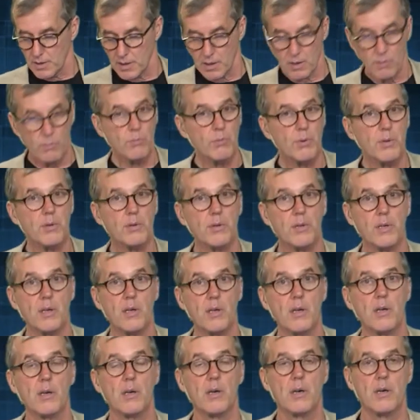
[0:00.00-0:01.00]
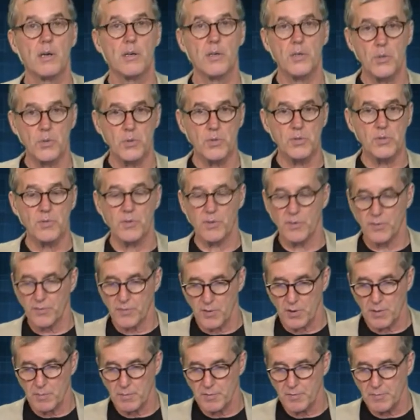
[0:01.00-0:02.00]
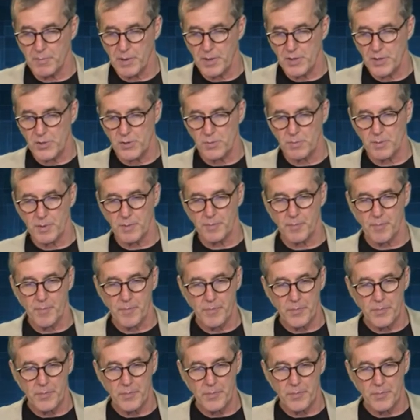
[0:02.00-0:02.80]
really useful form of measurement.